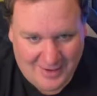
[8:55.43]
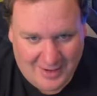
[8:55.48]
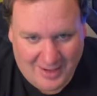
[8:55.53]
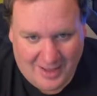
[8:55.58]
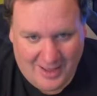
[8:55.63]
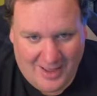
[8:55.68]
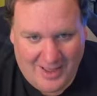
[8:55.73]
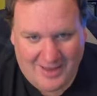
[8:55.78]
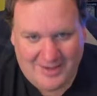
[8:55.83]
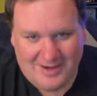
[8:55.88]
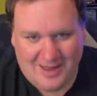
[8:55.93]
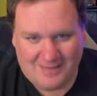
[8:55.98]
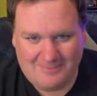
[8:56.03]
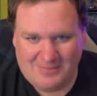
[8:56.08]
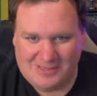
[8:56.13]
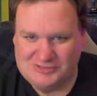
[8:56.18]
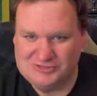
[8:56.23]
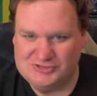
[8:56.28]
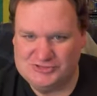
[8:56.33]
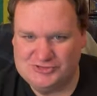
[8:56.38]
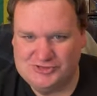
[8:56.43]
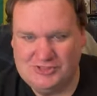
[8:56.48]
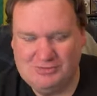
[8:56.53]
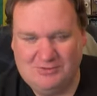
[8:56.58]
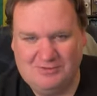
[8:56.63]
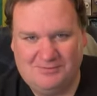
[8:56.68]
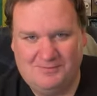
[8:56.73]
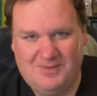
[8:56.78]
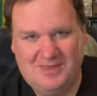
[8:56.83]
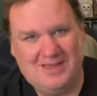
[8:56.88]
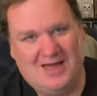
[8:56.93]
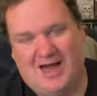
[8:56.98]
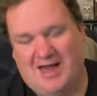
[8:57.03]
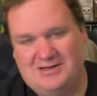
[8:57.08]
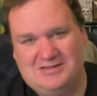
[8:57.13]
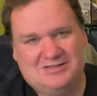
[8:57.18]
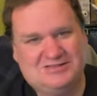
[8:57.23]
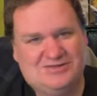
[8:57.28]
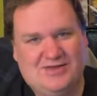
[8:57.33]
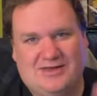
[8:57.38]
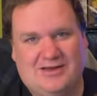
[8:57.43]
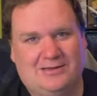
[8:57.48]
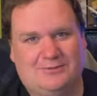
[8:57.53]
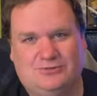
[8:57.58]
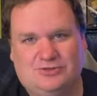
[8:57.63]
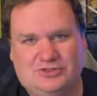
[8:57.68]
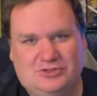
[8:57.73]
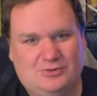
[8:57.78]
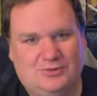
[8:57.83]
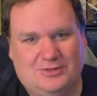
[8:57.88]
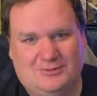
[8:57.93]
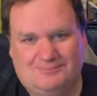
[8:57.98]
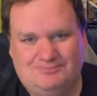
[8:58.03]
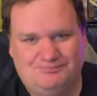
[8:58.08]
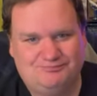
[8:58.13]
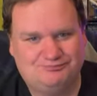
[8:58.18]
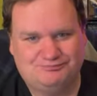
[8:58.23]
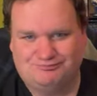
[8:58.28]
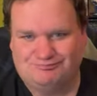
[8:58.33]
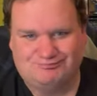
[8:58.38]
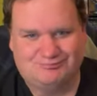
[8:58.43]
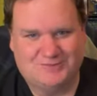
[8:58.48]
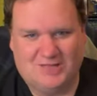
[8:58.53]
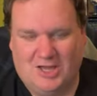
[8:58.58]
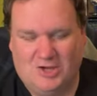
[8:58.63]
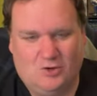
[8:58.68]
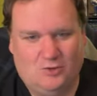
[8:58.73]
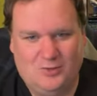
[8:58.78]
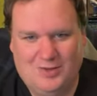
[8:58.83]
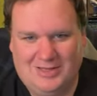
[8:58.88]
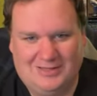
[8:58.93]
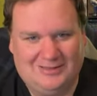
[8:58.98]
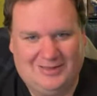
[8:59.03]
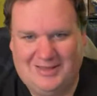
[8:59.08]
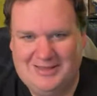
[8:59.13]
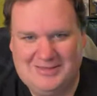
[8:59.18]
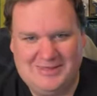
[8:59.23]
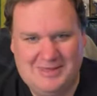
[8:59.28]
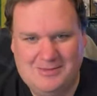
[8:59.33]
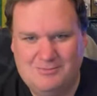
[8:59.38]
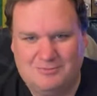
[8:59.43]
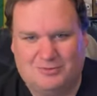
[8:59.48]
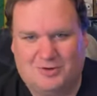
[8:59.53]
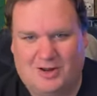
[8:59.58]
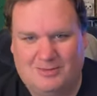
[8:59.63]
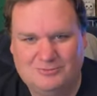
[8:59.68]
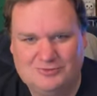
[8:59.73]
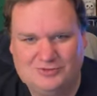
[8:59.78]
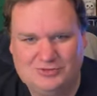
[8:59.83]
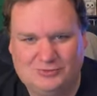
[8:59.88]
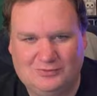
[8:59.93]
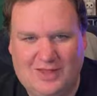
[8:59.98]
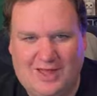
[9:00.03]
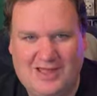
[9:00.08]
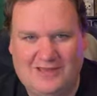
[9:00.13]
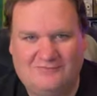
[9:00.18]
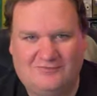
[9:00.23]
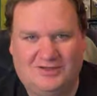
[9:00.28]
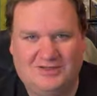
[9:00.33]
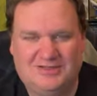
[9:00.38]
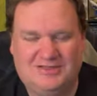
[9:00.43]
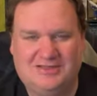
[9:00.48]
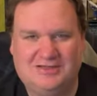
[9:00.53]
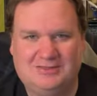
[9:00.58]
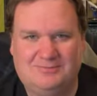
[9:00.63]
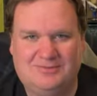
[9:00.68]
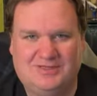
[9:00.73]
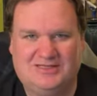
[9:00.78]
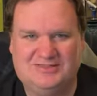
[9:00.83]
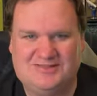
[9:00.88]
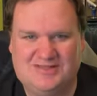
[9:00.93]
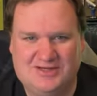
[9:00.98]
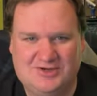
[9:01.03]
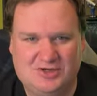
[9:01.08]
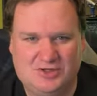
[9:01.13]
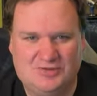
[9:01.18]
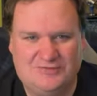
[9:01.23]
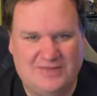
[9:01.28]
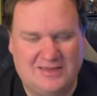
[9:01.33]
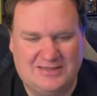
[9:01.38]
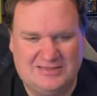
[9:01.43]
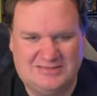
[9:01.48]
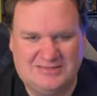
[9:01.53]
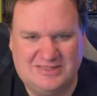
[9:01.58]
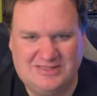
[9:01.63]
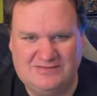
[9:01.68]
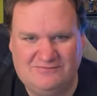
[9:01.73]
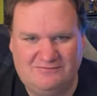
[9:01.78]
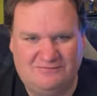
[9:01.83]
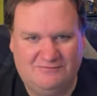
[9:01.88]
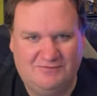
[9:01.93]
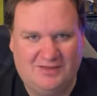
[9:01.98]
Not much is new with me. I just thought I would do a quick, like, impromptu live on here because I heard they did,